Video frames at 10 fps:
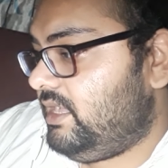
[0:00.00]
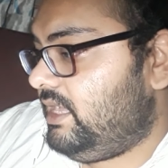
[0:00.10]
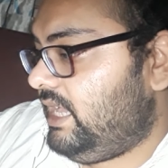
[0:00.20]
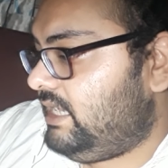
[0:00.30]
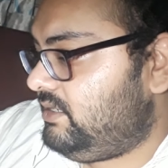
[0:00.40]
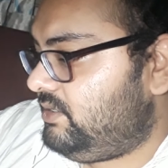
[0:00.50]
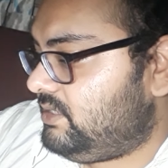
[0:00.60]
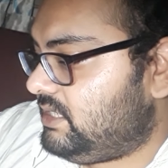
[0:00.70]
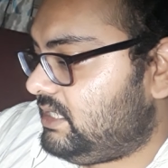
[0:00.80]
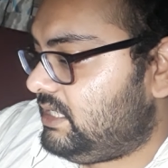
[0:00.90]
And look,
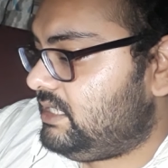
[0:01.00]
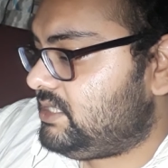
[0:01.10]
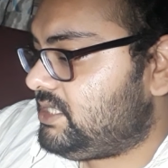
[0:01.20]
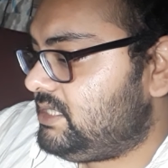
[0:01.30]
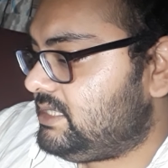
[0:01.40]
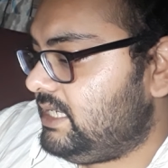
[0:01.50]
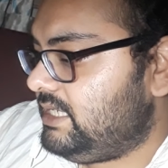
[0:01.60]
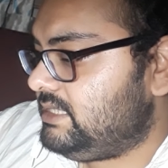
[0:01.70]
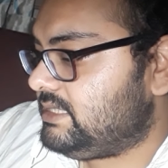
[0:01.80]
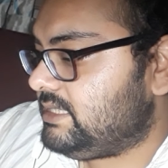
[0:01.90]
she
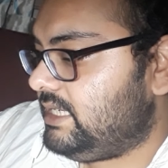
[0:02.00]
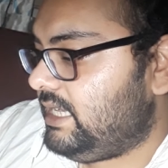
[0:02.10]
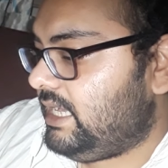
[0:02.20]
says,